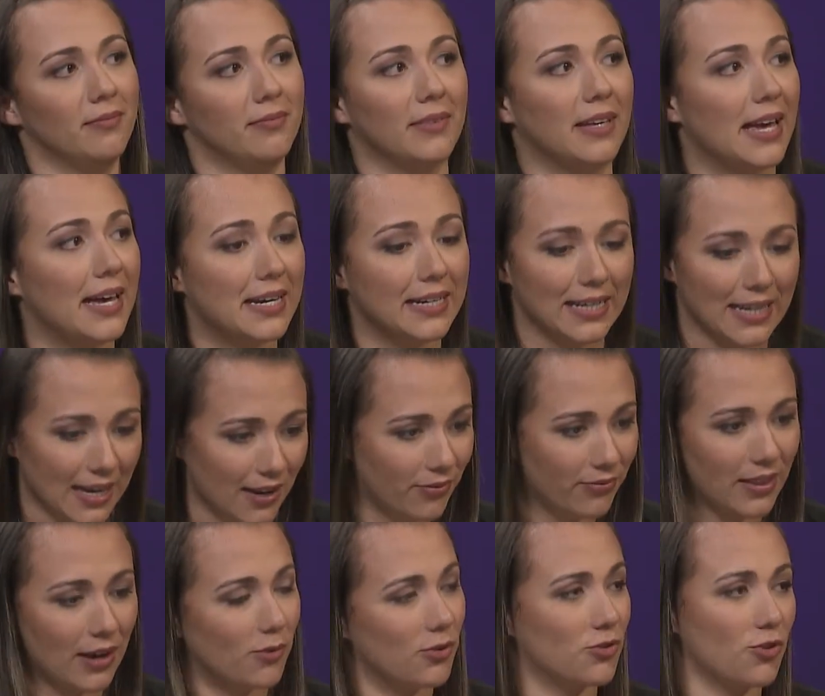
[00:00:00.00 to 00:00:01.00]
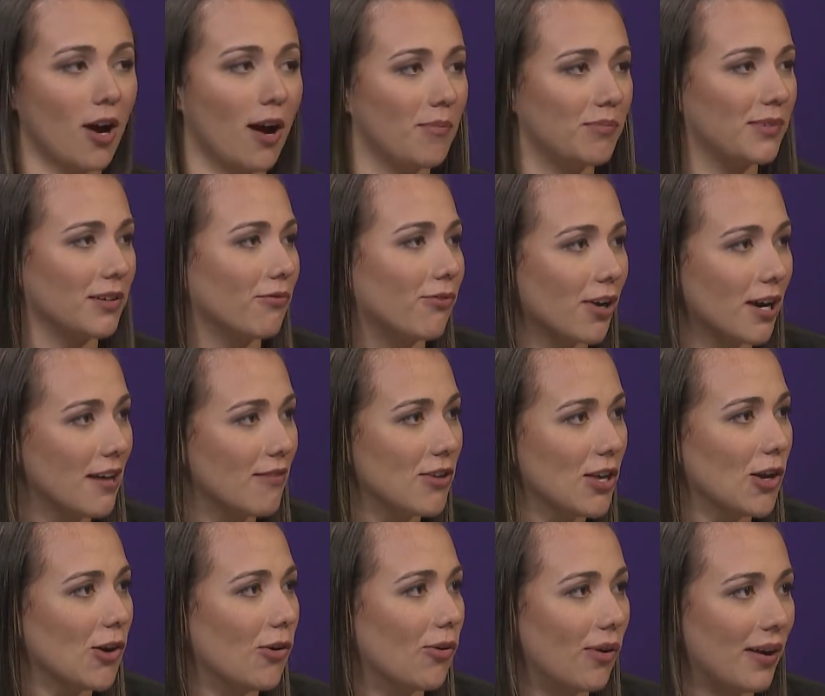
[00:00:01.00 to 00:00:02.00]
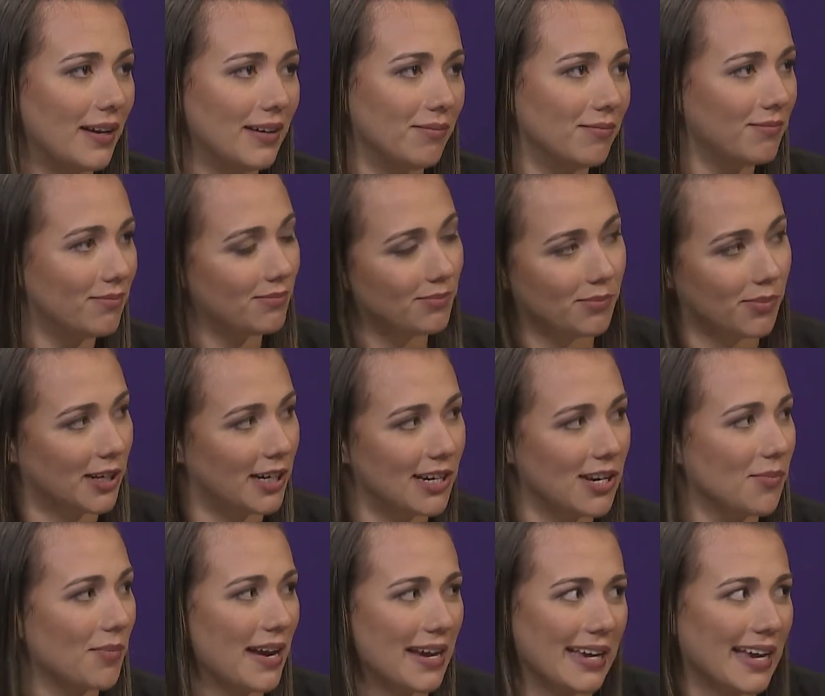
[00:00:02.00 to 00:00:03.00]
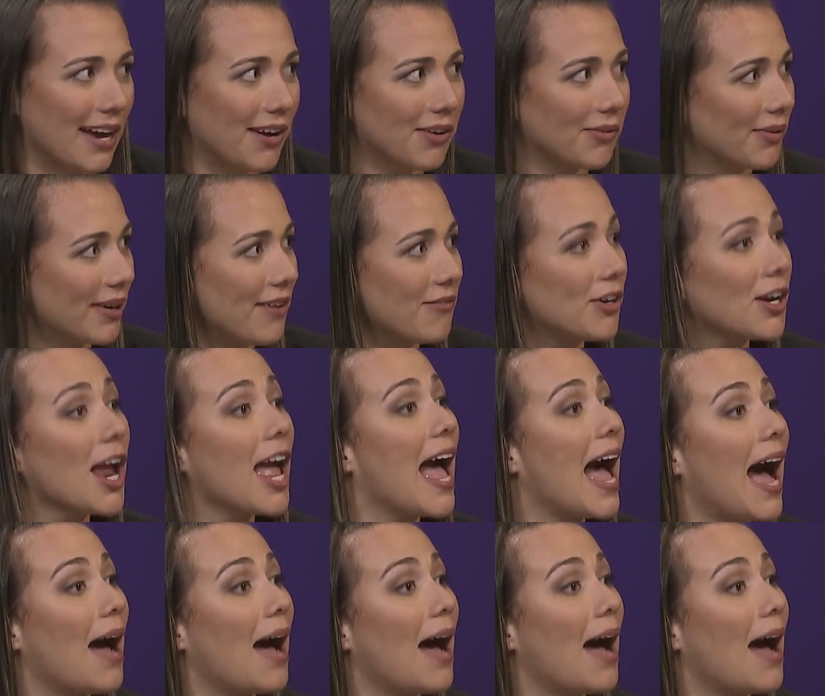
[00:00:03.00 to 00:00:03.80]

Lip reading: get a gift that was dropped in front of you and put it in your bank account or whatever.